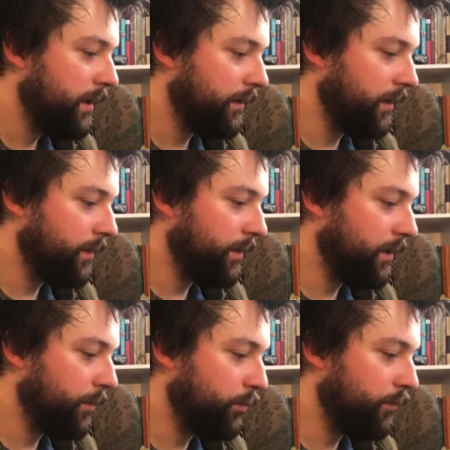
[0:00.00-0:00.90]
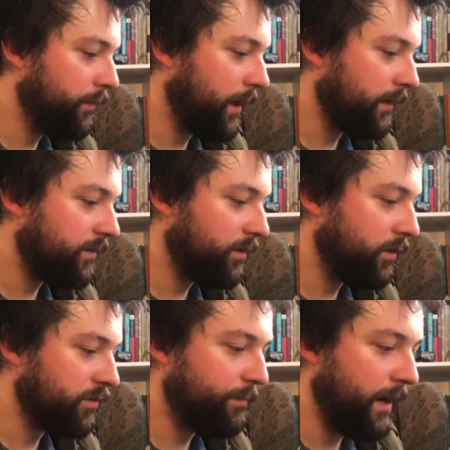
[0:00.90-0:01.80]
The enemy are bivouacked
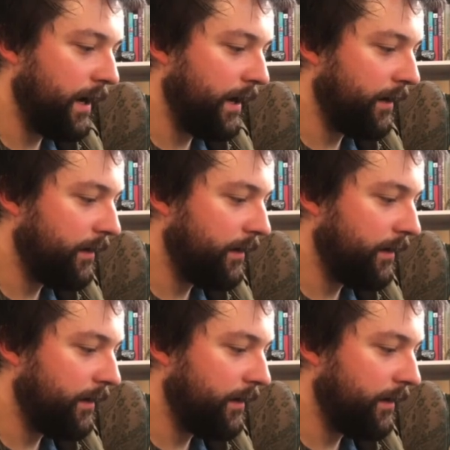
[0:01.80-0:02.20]
close by,